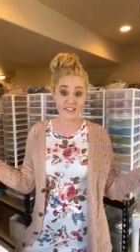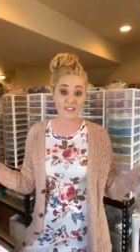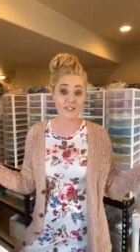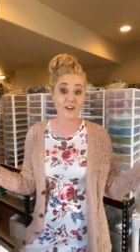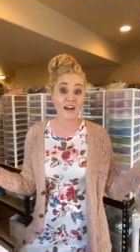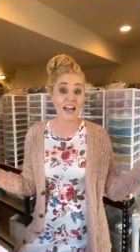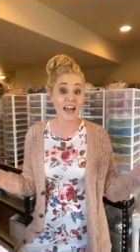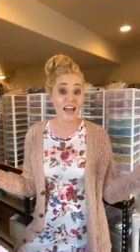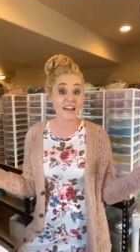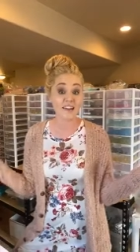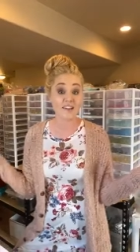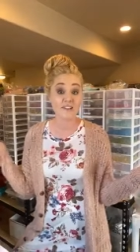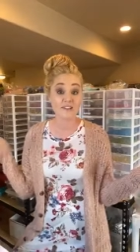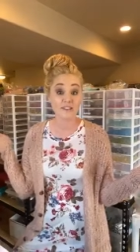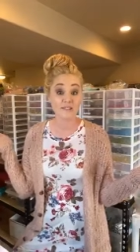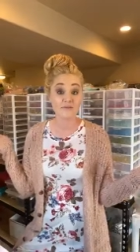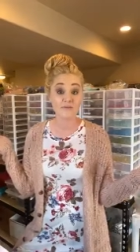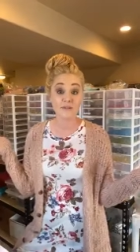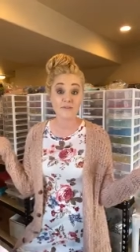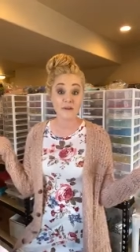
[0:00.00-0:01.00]
So I had to use
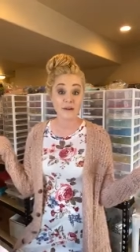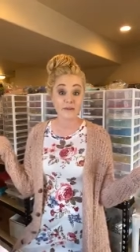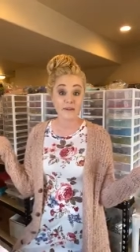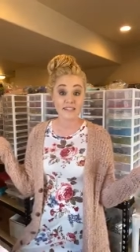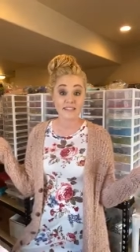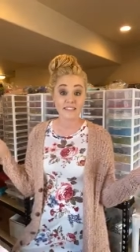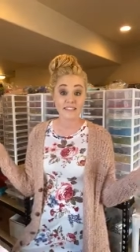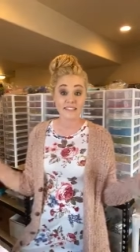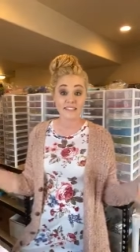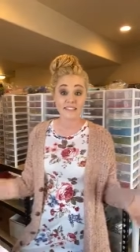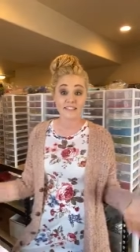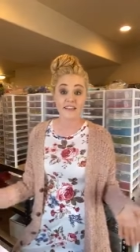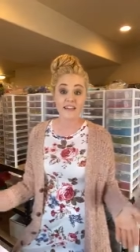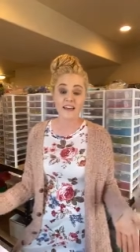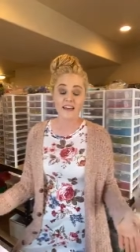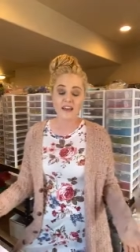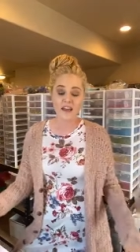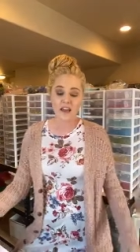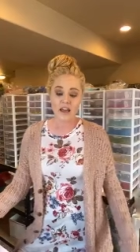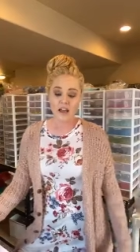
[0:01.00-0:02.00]
them for my mixes.
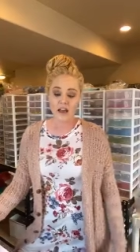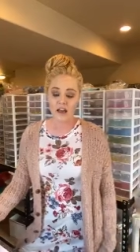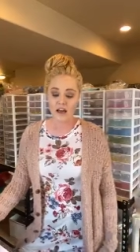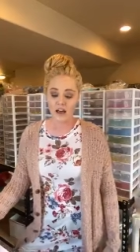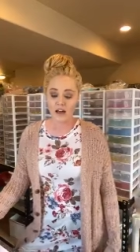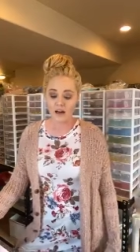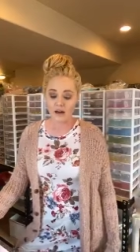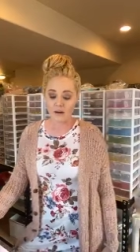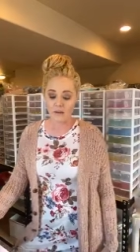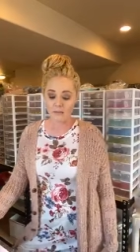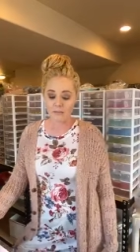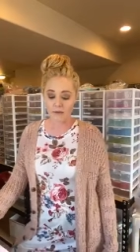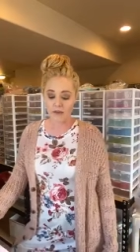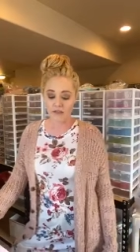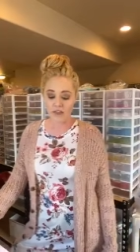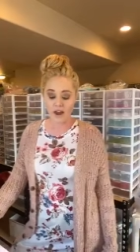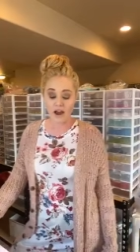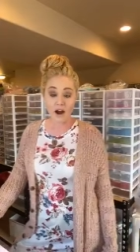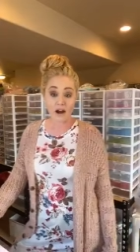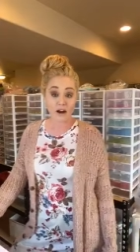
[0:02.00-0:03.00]
Um, but
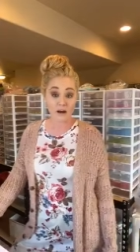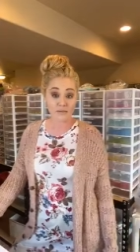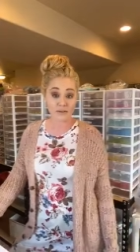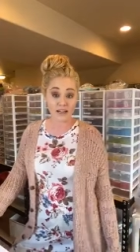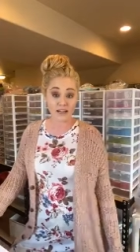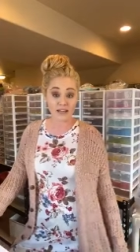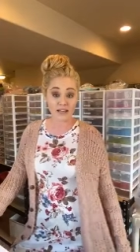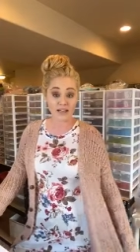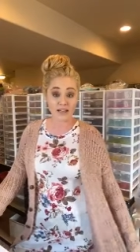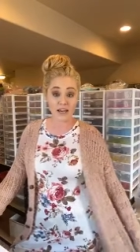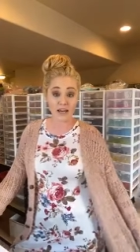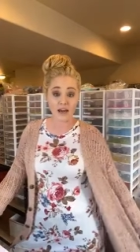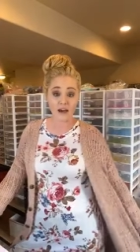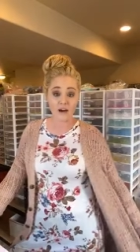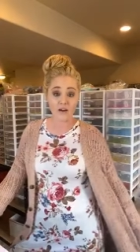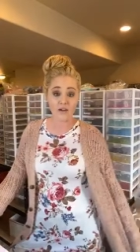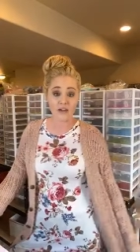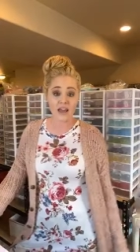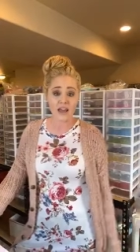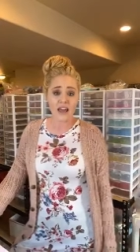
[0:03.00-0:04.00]
they are updated
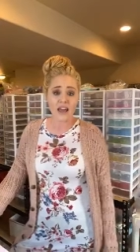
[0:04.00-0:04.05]
now.